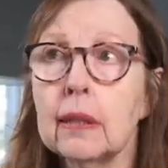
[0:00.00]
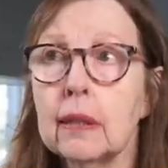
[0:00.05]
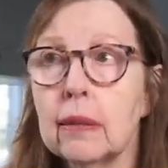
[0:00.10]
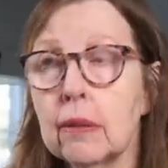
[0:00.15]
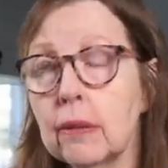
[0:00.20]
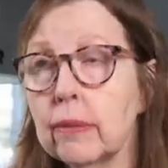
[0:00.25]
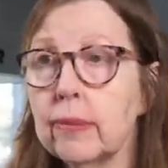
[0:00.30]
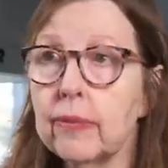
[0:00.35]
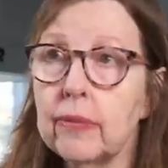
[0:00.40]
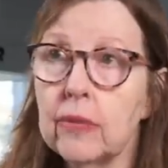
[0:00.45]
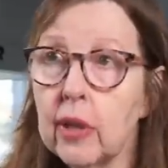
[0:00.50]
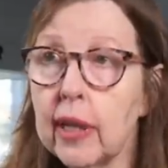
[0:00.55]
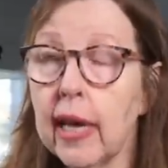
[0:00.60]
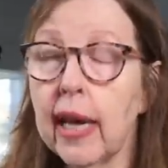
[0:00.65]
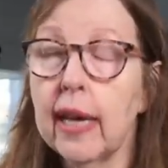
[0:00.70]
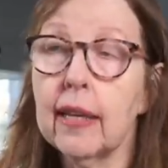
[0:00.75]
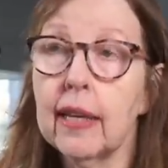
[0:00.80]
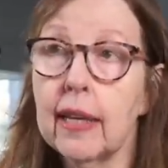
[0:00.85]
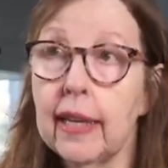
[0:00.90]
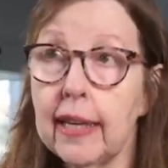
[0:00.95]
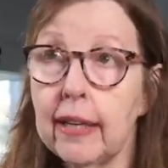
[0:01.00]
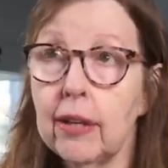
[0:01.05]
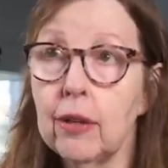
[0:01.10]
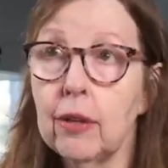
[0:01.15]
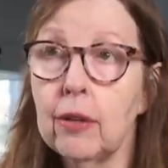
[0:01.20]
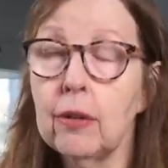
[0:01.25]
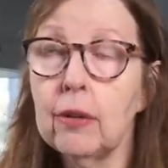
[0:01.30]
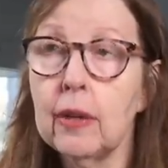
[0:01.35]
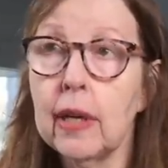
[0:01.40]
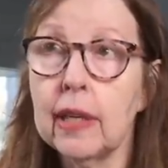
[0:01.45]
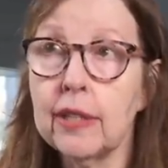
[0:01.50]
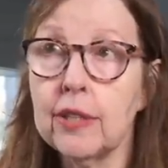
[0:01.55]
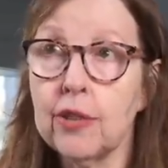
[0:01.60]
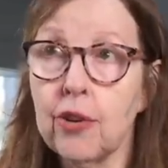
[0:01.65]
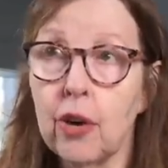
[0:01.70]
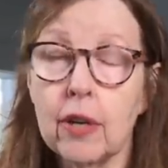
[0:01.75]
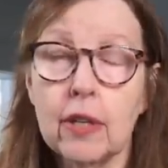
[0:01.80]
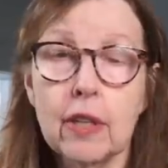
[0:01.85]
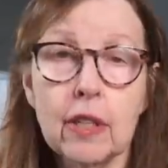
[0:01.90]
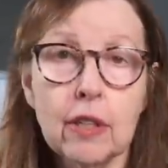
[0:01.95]
or look at keto. I
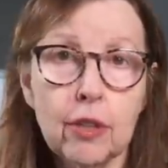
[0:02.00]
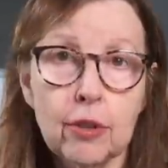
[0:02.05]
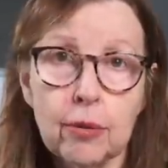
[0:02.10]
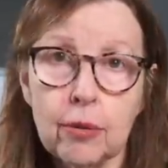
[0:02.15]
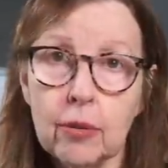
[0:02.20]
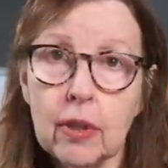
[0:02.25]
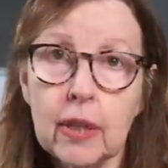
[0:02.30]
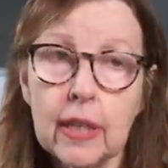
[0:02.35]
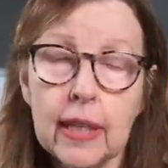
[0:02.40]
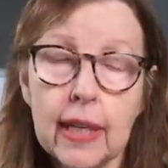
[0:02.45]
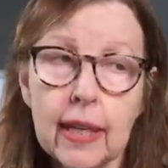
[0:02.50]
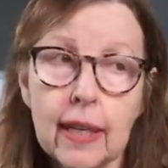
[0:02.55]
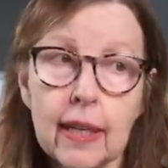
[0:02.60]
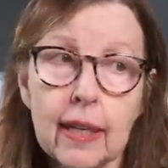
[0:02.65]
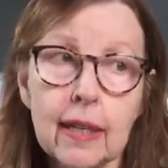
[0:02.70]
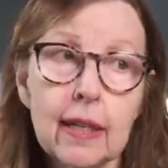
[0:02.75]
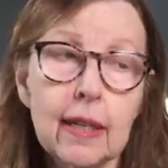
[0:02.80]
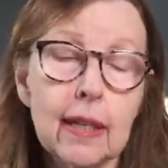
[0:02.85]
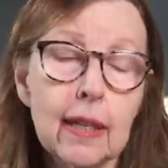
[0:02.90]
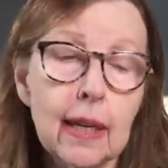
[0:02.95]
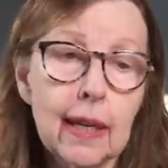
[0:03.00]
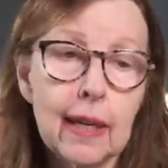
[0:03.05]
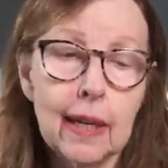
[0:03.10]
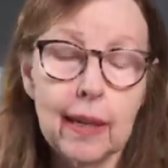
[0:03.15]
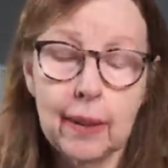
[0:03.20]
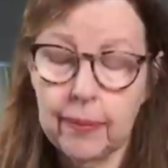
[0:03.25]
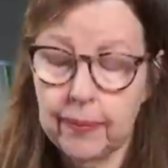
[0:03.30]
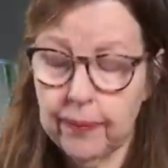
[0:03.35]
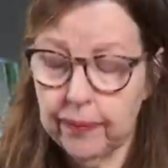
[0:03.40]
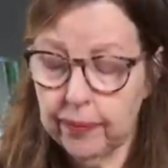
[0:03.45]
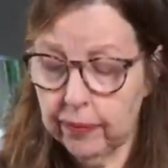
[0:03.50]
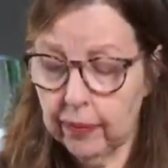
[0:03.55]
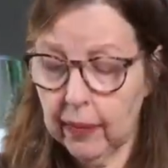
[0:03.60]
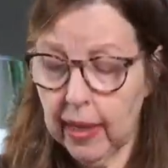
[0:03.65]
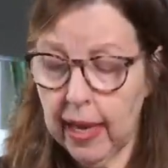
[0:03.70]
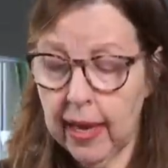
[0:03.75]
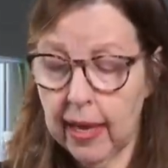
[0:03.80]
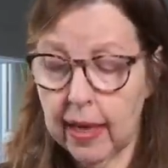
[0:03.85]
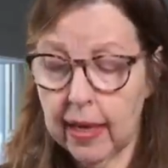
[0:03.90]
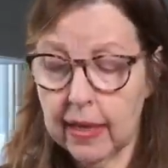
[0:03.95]
started Googling um,
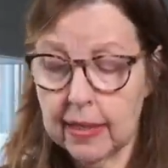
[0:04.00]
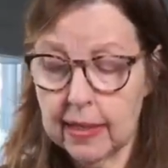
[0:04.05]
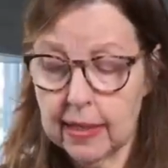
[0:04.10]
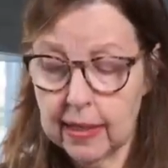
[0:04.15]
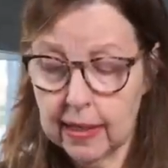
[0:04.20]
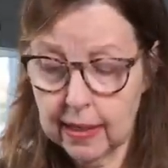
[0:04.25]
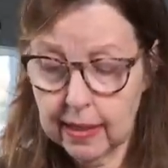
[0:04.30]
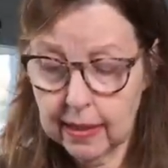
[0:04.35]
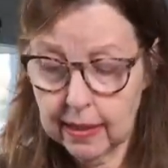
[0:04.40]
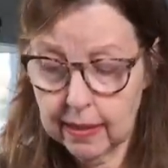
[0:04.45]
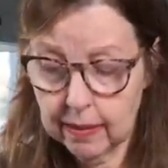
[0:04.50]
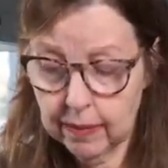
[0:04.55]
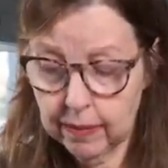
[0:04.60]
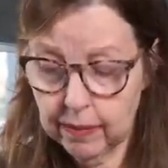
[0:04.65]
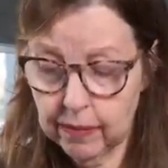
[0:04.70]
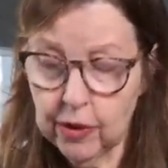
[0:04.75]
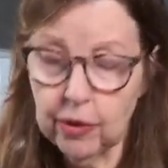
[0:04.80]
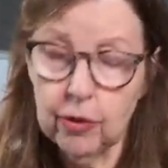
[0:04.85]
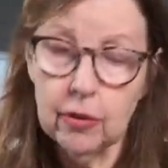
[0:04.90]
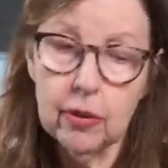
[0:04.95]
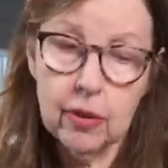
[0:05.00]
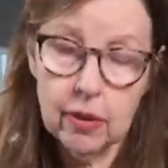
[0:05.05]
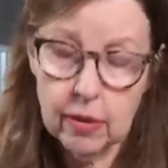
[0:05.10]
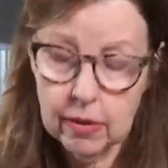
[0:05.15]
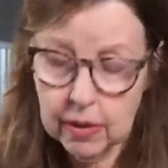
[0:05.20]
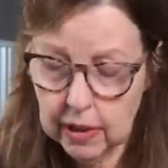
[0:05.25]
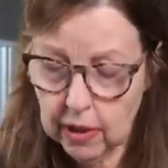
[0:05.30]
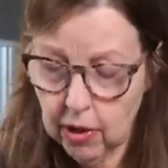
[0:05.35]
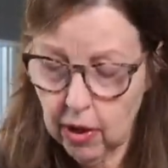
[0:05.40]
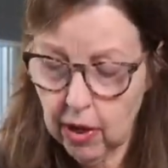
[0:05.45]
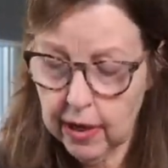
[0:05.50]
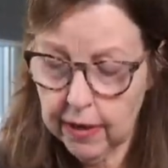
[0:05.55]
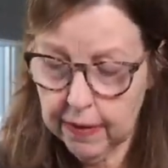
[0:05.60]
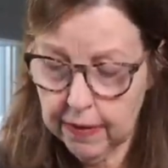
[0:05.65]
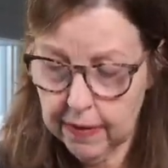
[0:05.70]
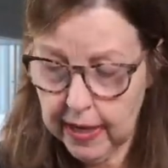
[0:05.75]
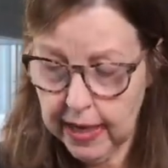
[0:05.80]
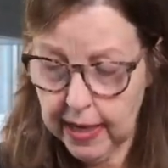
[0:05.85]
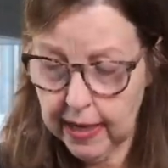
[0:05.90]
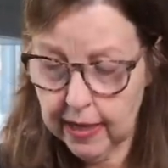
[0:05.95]
and, uh, you know, learned a lot of
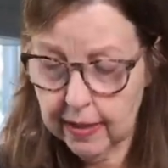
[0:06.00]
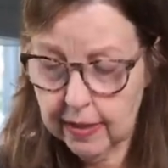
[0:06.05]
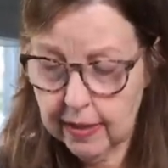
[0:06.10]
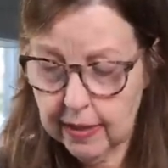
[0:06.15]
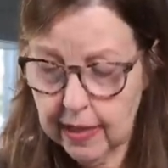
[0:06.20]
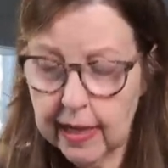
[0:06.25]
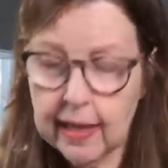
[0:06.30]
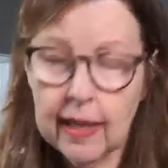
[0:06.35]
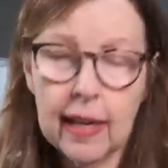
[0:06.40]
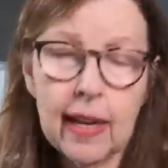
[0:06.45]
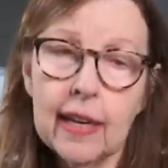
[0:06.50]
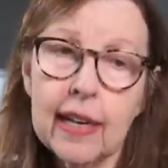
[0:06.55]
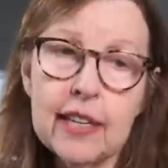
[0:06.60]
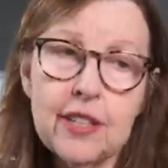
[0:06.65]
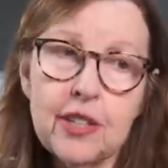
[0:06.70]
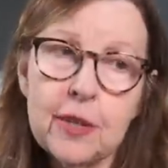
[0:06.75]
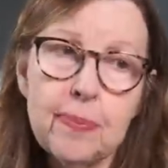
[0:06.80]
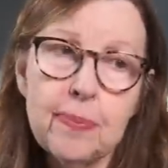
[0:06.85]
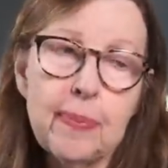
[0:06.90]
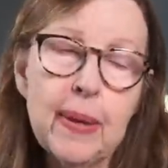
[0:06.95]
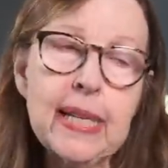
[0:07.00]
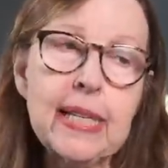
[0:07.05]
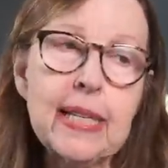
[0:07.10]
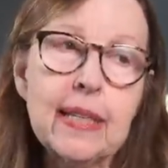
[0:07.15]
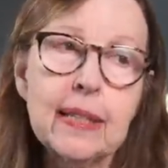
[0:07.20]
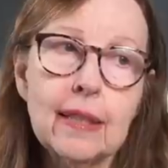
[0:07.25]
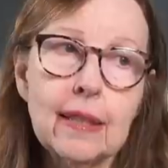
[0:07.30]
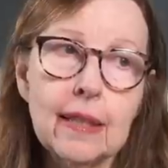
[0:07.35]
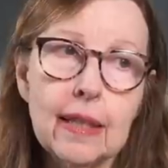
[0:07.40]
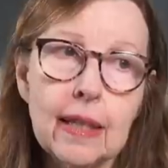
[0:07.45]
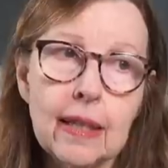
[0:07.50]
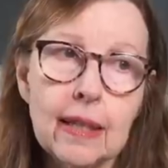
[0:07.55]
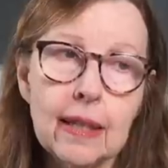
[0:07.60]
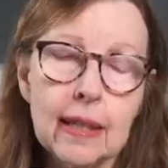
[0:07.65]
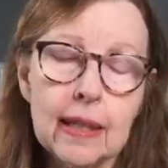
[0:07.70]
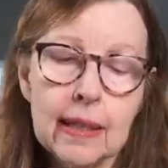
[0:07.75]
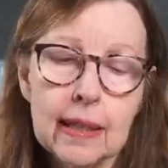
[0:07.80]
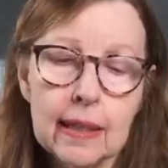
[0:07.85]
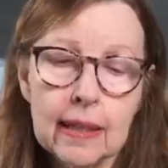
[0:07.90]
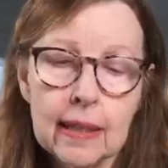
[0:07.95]
things. And, and I just
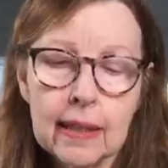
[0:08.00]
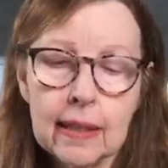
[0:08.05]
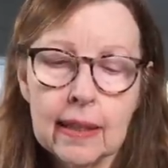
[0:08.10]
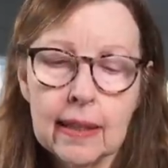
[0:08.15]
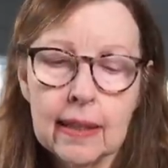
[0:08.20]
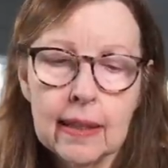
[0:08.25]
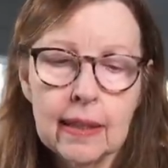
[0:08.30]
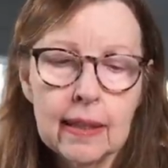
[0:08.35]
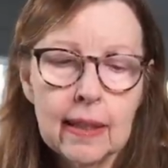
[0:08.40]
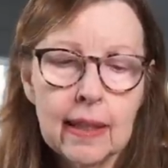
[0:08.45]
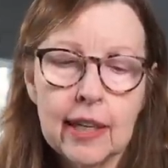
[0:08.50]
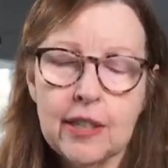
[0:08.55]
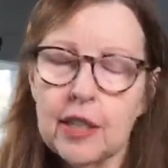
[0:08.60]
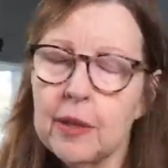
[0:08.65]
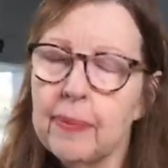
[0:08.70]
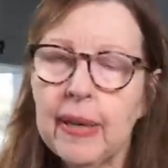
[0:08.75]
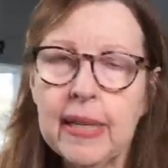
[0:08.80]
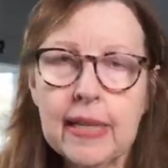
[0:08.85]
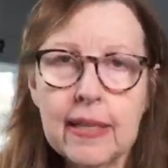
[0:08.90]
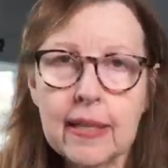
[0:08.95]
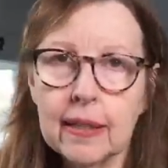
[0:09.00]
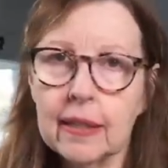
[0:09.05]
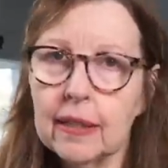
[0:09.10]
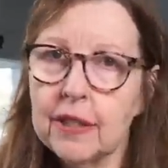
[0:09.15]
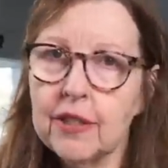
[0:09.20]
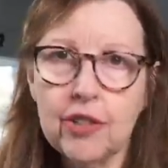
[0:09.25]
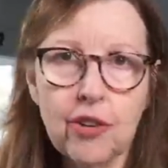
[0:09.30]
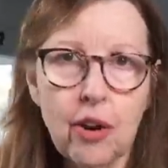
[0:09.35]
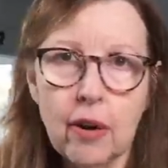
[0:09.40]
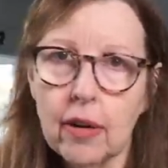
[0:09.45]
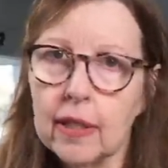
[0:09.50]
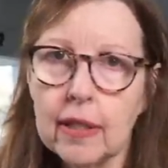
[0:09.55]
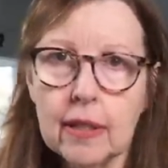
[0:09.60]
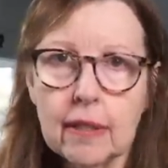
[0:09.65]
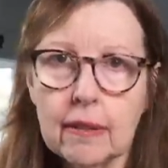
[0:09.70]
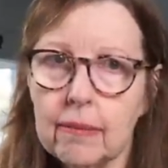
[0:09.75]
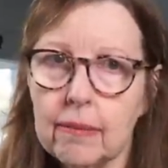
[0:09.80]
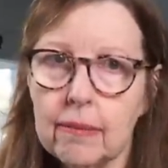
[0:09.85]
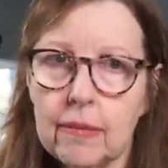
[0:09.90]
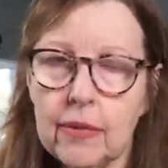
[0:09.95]
basically I just basically
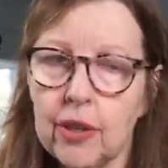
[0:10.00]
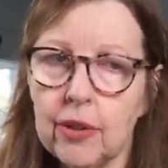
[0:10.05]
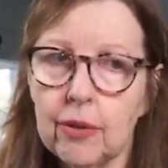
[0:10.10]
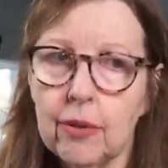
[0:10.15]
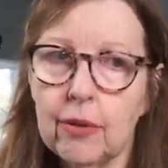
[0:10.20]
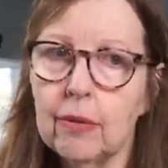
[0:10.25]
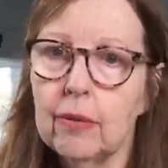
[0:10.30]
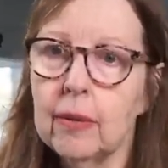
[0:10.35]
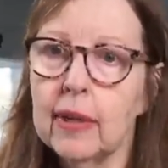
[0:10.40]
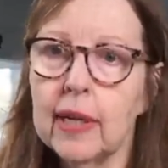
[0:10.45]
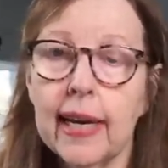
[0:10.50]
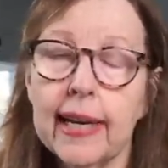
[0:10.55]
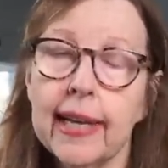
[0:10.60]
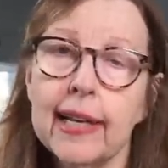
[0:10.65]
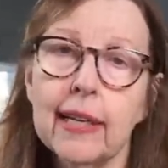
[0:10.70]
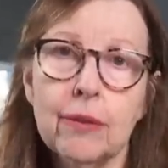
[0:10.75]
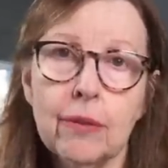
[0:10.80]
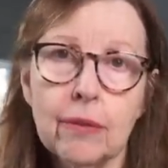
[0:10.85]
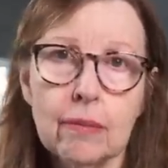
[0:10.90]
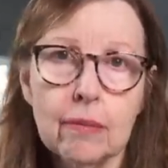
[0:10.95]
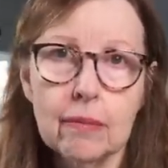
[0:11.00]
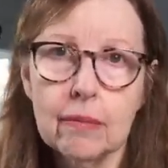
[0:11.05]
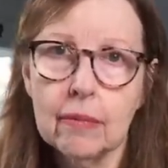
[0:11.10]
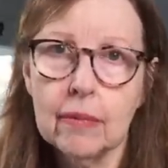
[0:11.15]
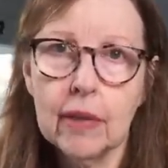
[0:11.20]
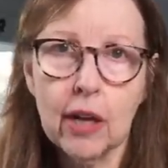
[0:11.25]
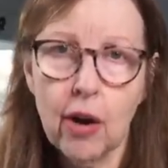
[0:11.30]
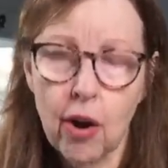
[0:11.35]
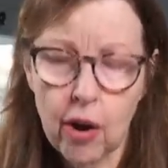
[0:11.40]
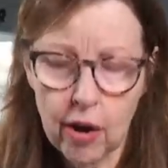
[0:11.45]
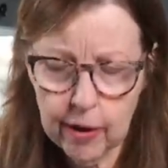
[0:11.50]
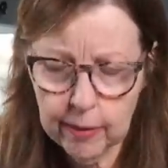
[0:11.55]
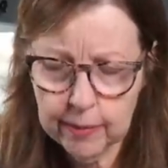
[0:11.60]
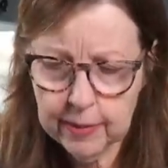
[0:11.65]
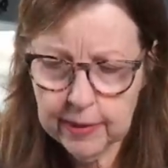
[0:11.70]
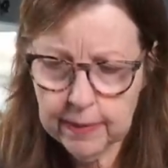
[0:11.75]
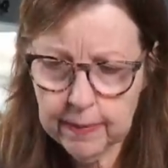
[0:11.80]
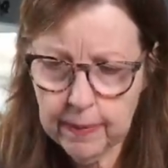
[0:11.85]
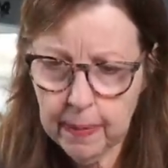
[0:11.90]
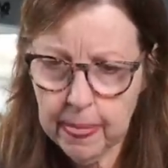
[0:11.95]
started, you know, cutting out the
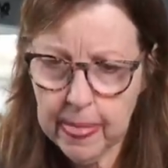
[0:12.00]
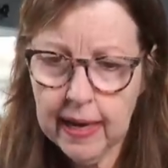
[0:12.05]
carbs.